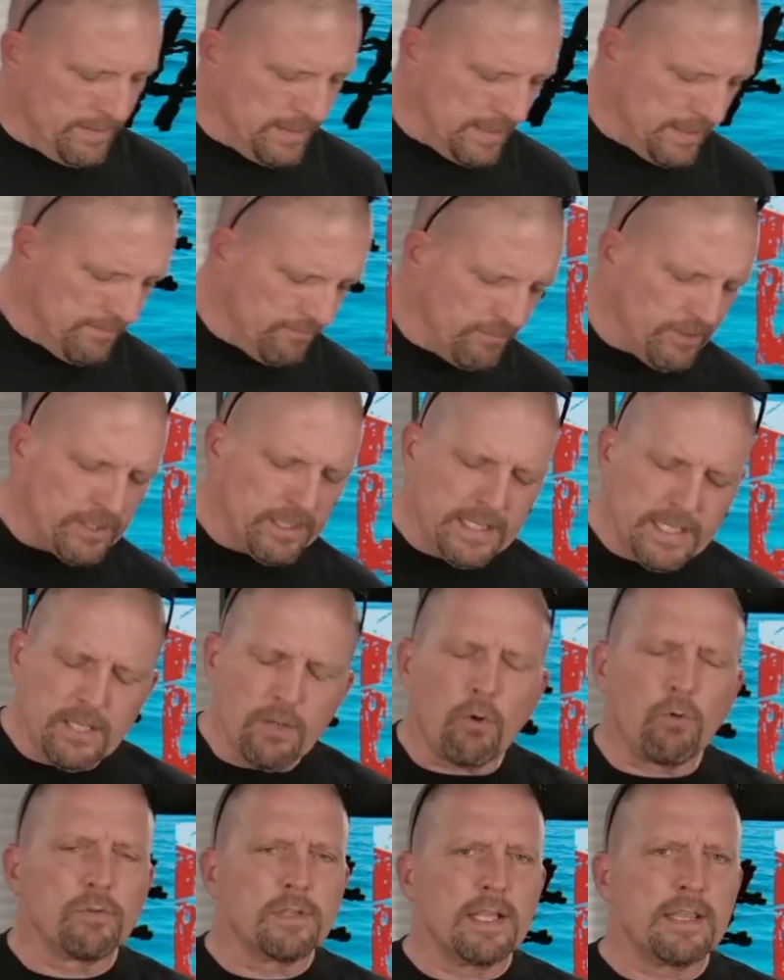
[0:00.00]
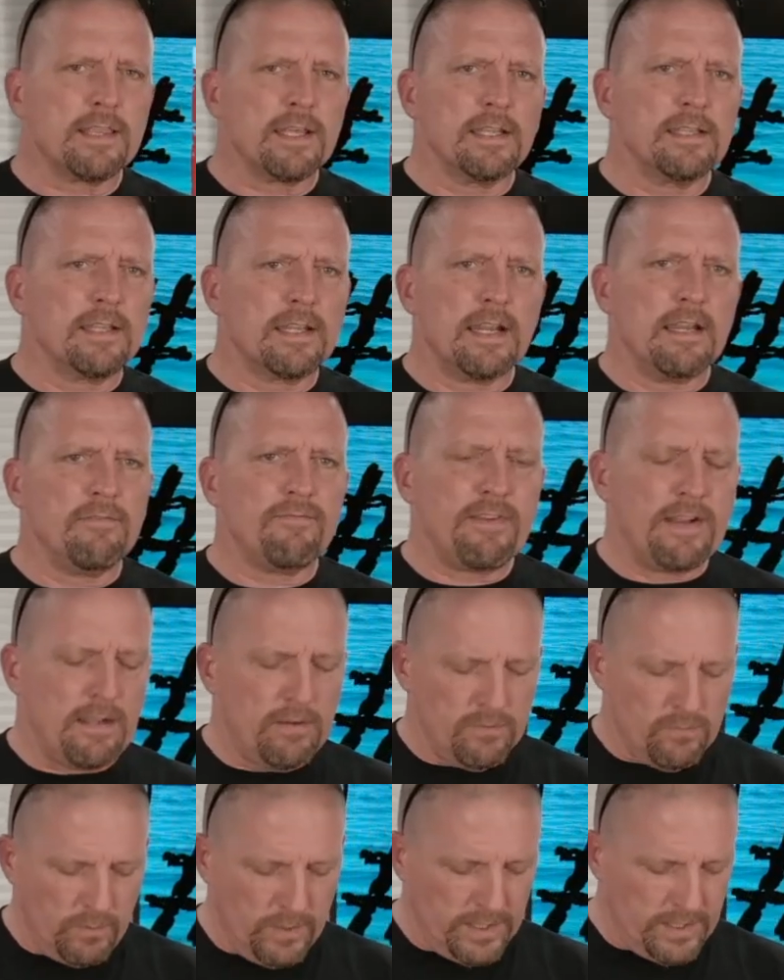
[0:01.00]
Really, the only thing that I
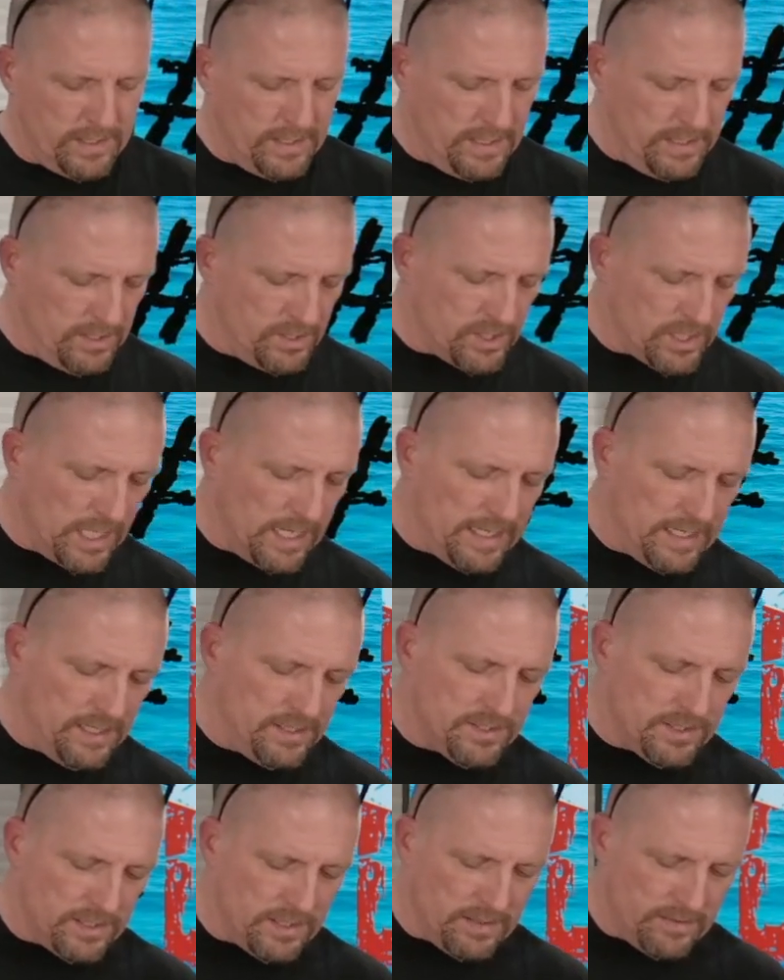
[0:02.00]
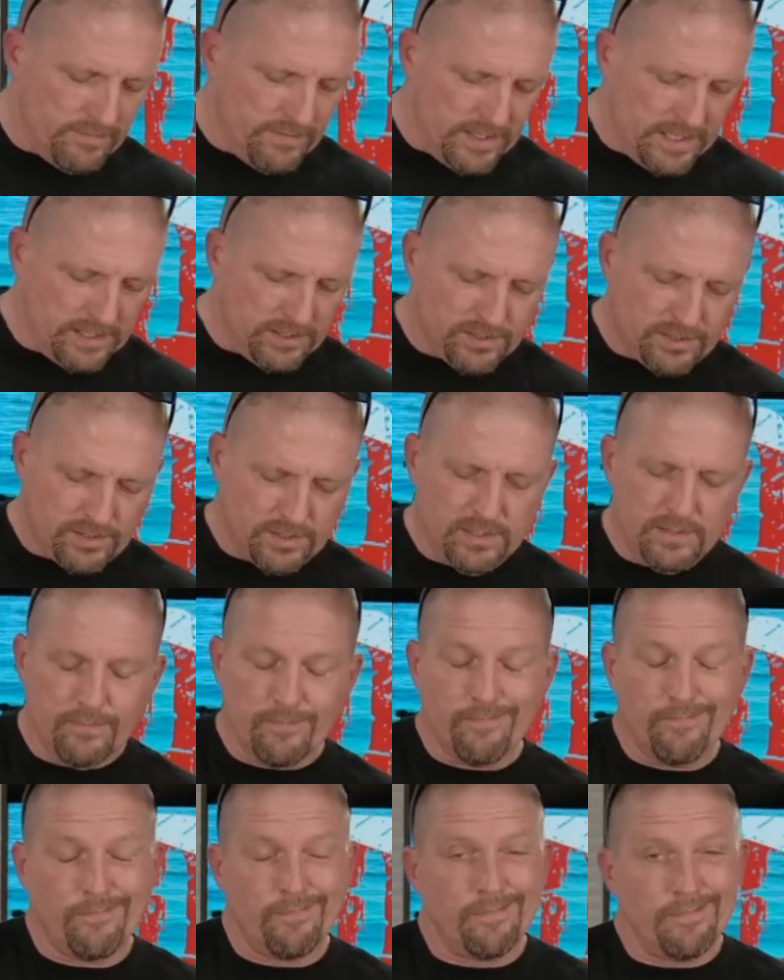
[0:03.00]
found with the size of this,
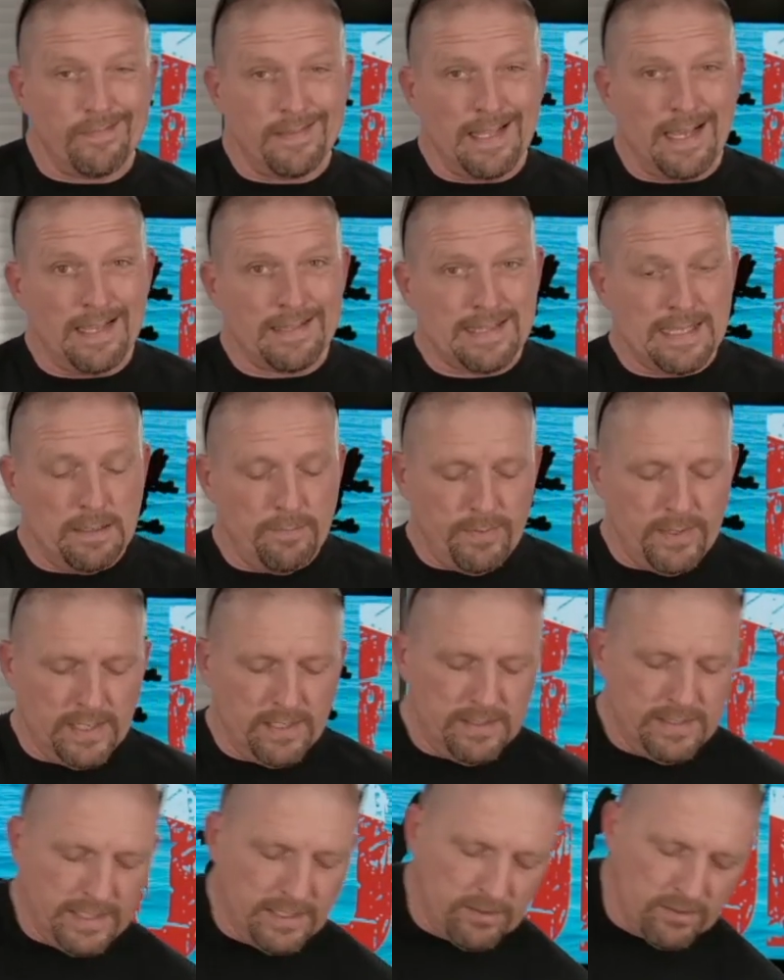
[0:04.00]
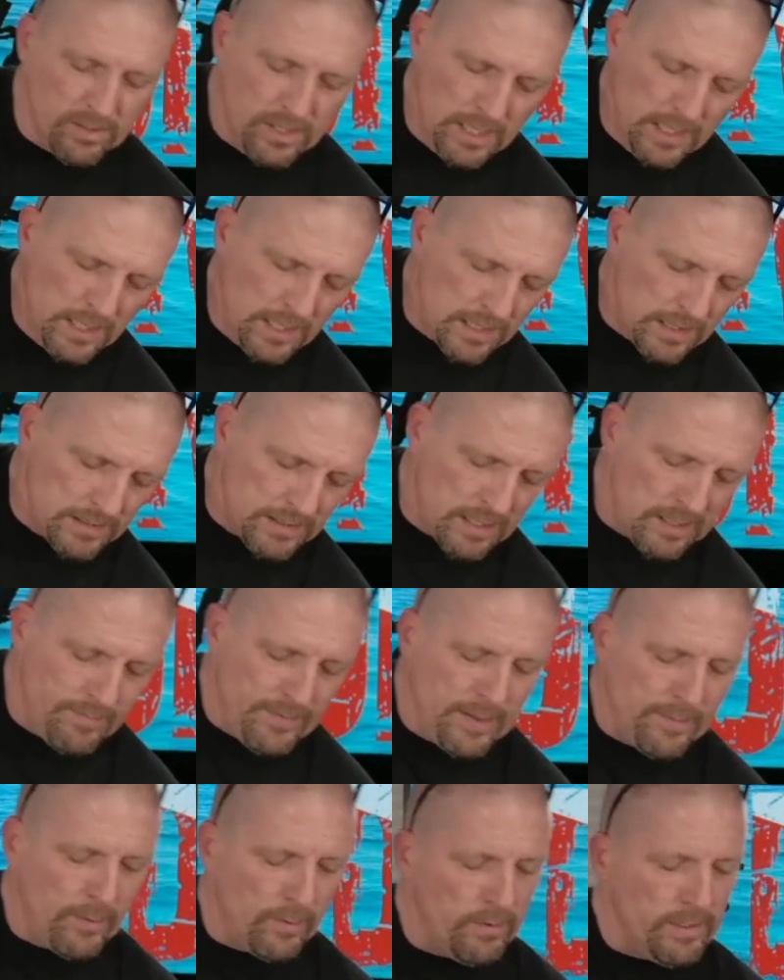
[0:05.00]
not that big a deal. A lot of
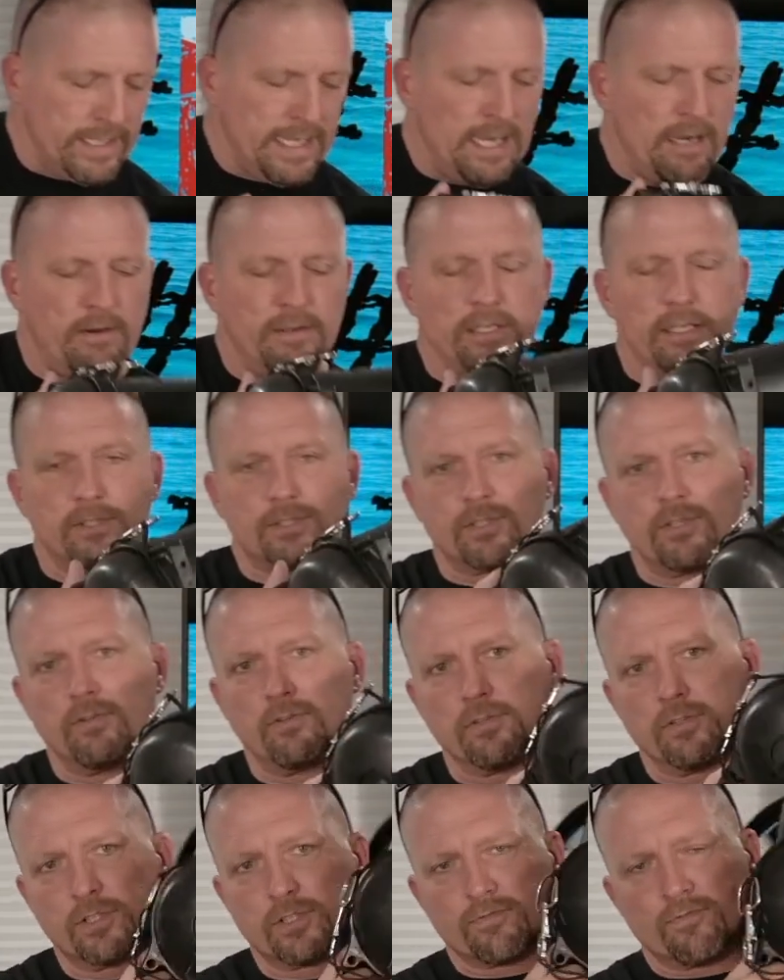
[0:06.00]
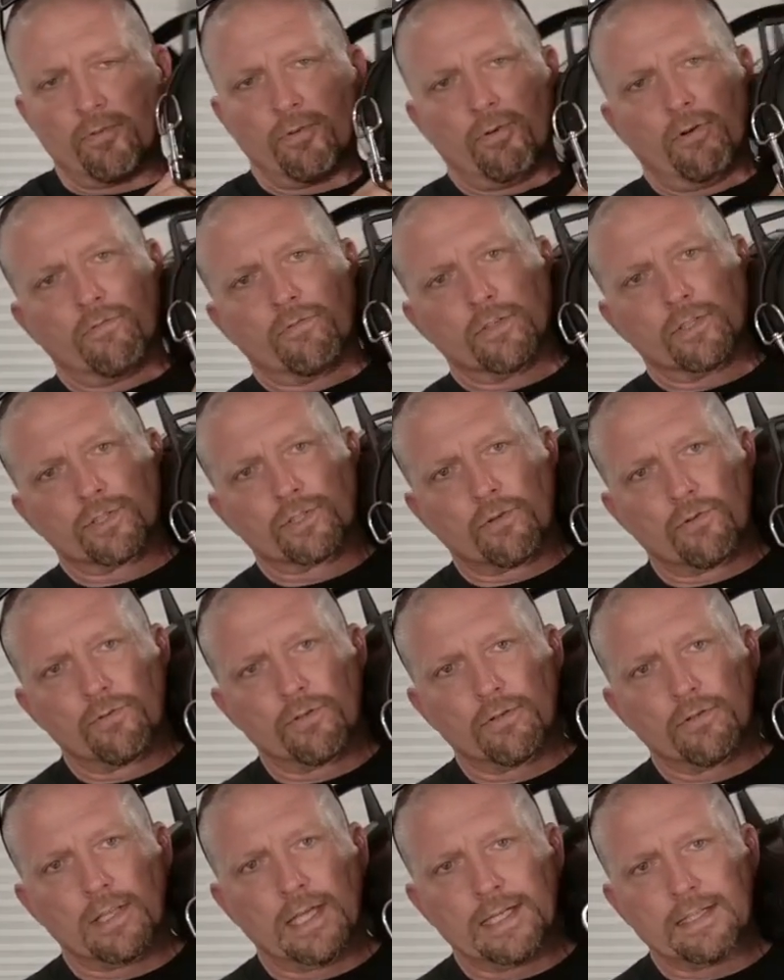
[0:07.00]
people will carry their scooters thrown over a
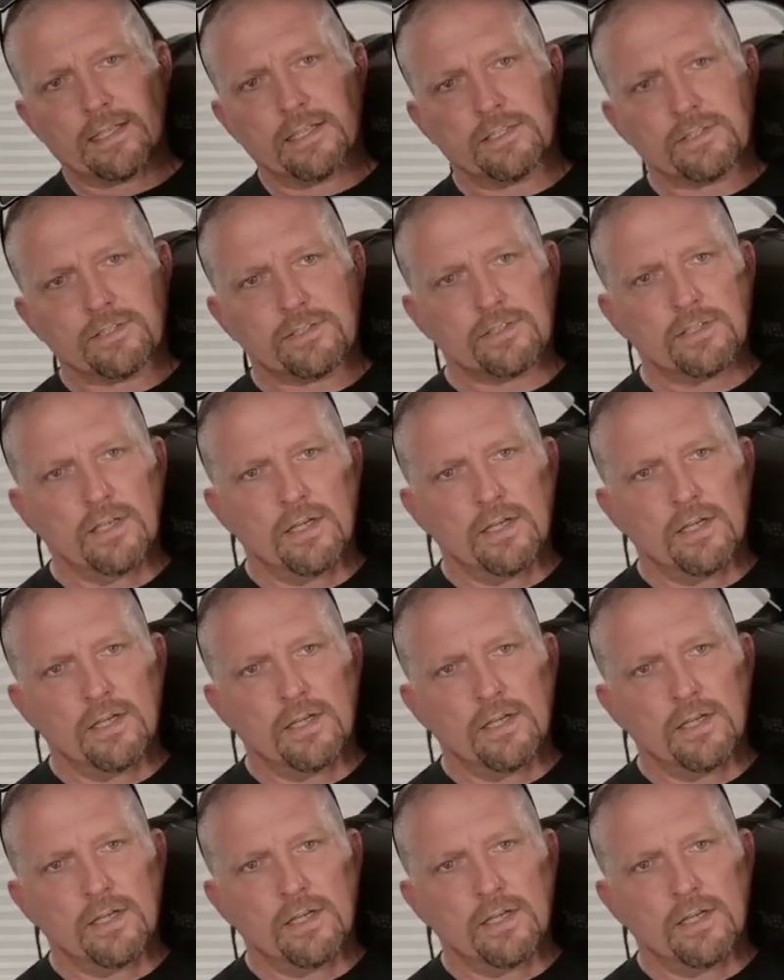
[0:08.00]
shoulder like this.